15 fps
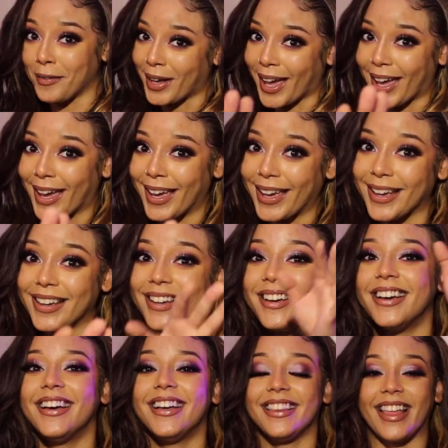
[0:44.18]
Okay,
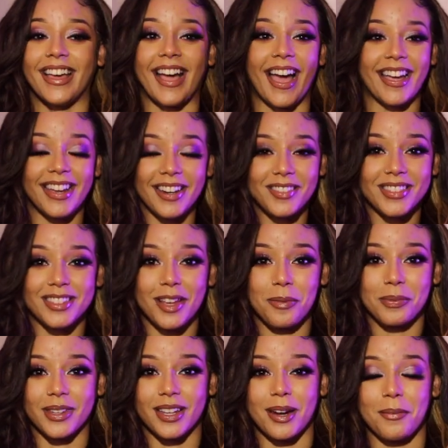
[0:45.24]
like I can't even
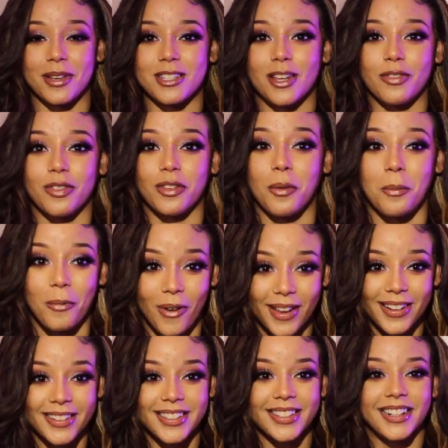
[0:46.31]
stop looking at myself in the
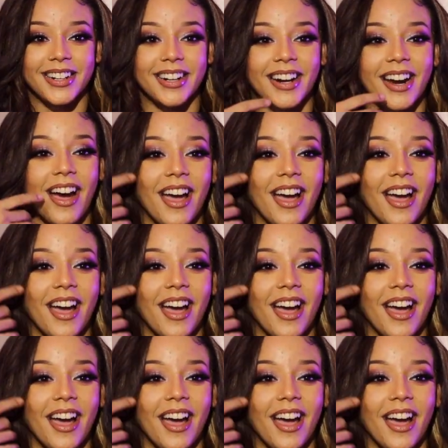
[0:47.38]
monitor.